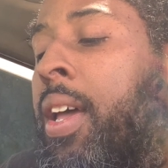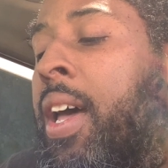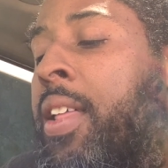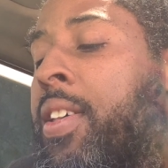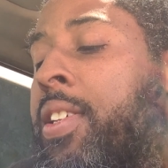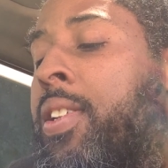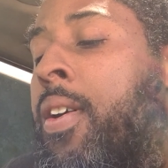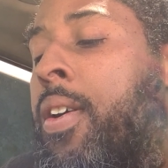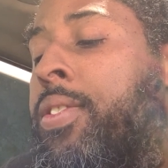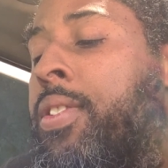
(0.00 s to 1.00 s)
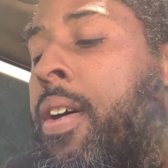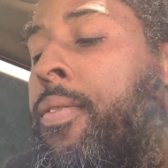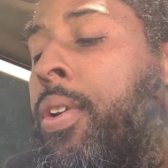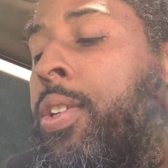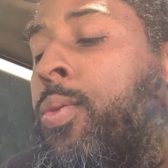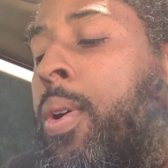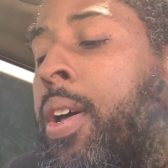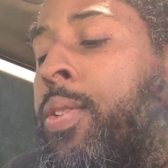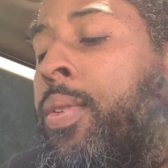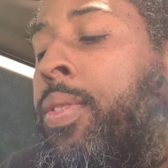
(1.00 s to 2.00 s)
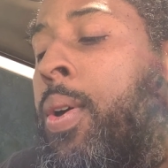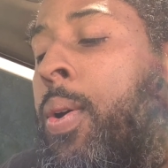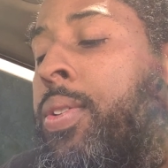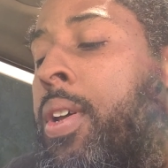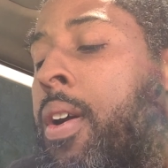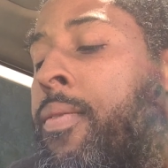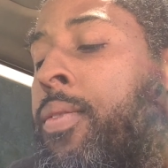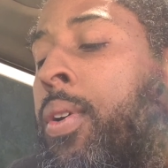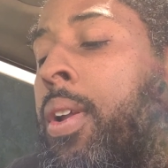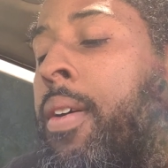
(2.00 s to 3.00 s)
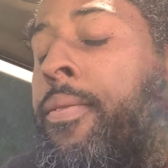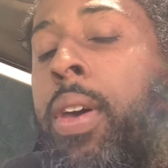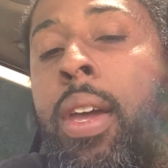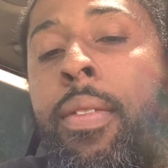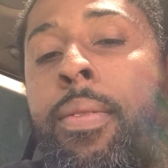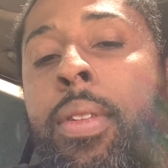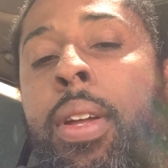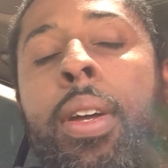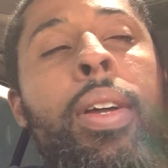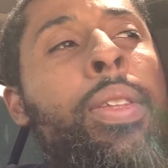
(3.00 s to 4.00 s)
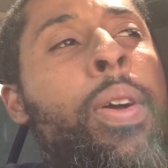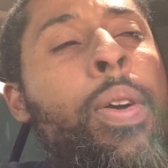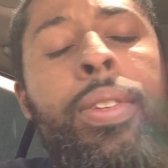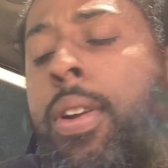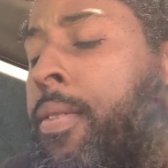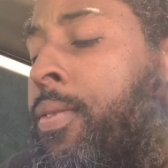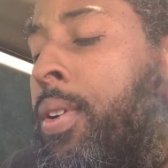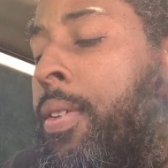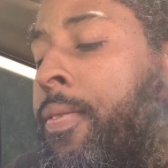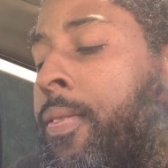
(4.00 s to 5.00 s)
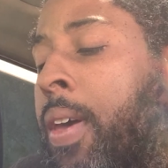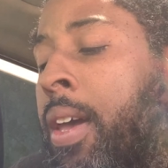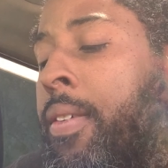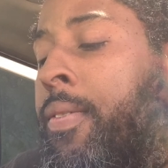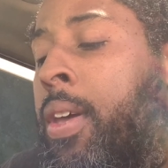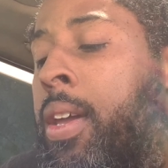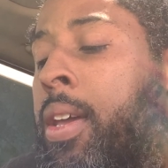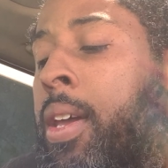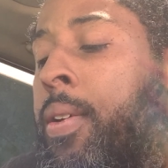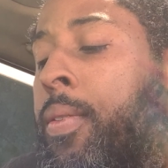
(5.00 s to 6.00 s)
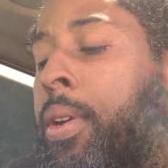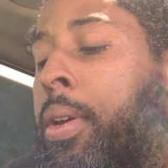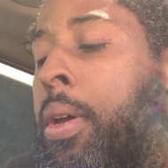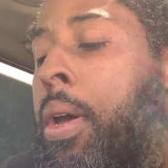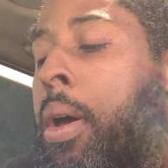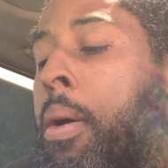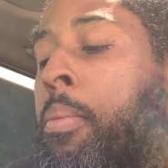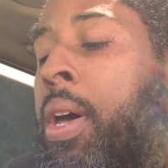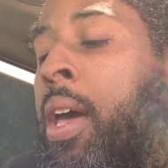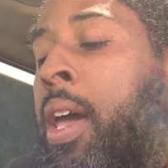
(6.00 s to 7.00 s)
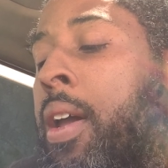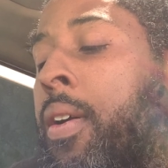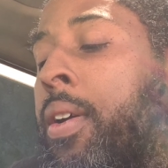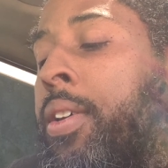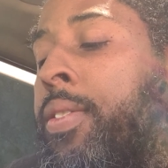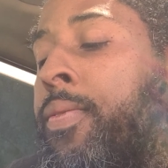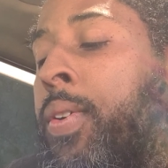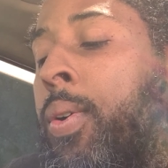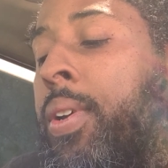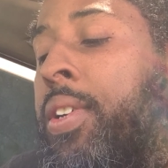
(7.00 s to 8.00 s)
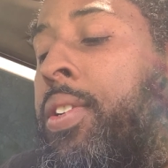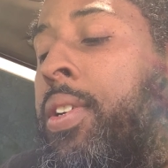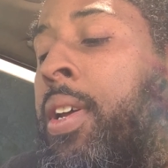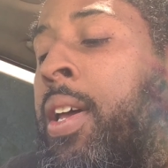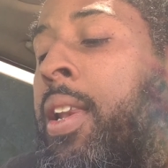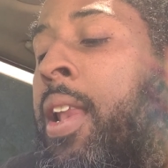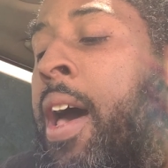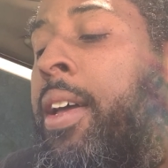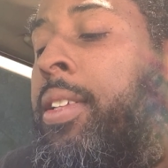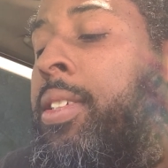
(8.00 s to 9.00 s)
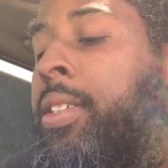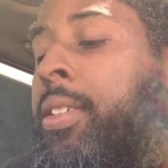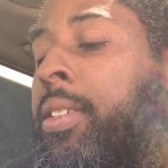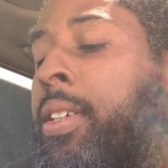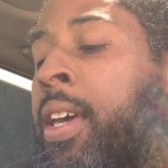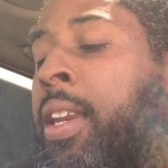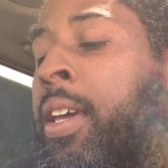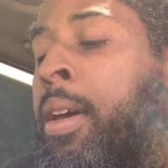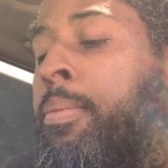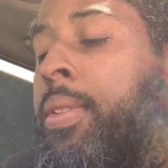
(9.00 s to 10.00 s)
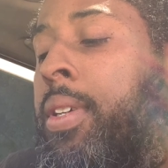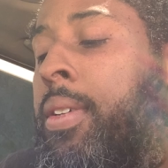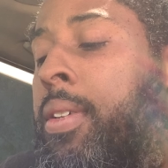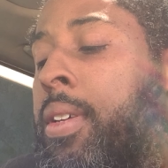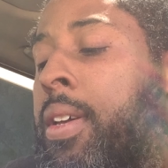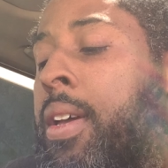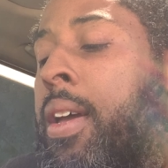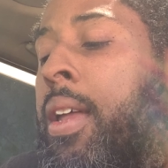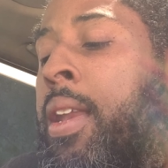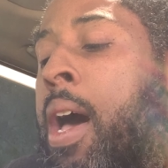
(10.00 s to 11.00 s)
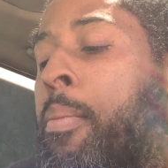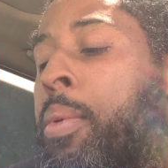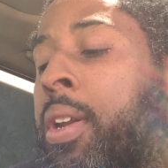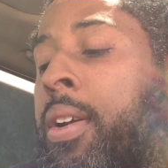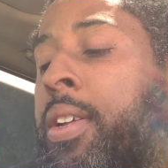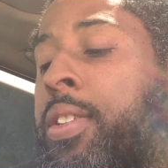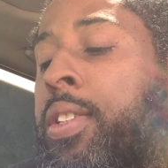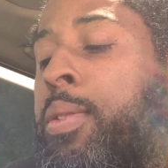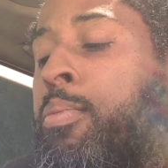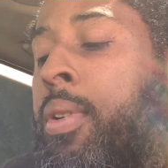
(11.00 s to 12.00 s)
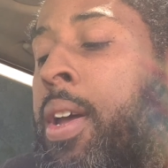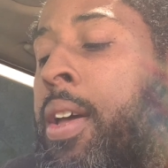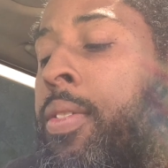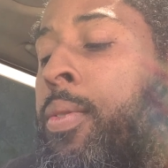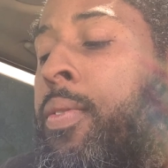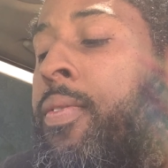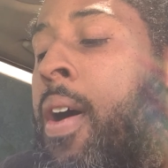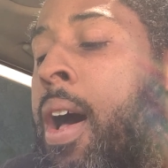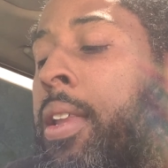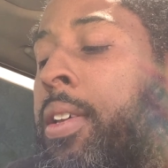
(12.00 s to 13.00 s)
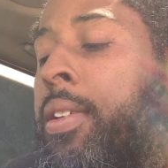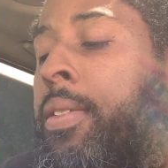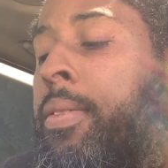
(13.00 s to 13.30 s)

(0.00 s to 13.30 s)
and this long suffering dwells with those that are full of faith those that are full of faith ain't angry but anger is foolish and light and empty now bitterness is bred through folly